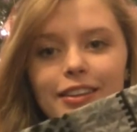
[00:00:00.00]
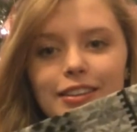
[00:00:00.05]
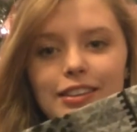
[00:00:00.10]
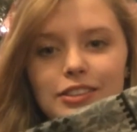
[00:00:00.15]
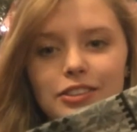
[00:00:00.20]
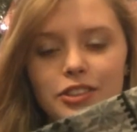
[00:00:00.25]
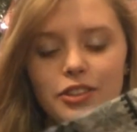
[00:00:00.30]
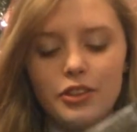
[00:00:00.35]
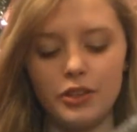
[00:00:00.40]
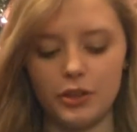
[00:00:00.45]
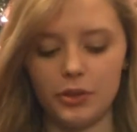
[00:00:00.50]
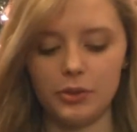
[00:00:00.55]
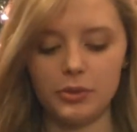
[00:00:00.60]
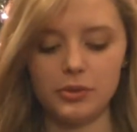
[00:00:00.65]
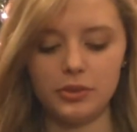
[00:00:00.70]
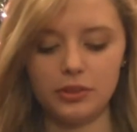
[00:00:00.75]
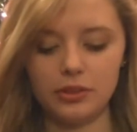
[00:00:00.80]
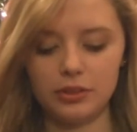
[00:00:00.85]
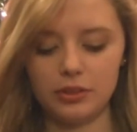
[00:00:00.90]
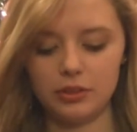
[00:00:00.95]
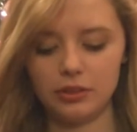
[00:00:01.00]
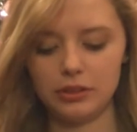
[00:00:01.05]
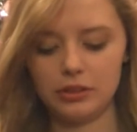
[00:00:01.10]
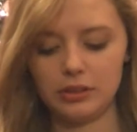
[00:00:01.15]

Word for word: these are those.